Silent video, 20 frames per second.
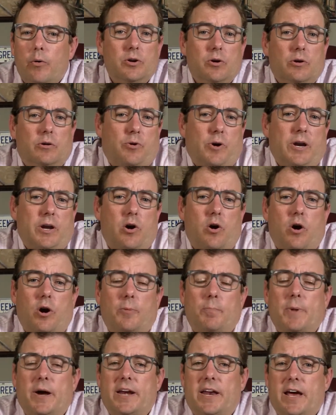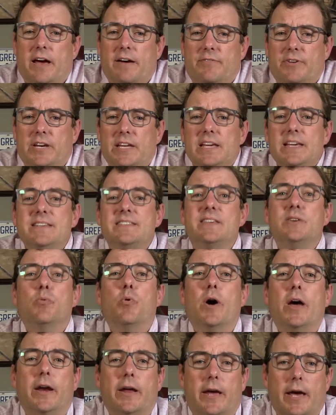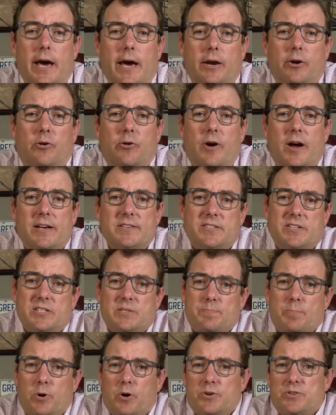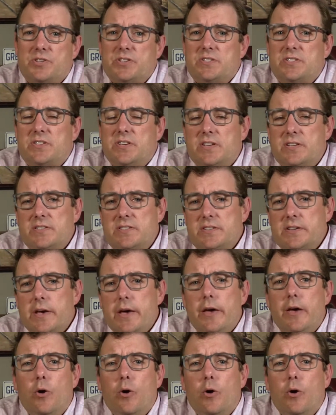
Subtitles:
Your credit card might have an easy way to categorize these purchases.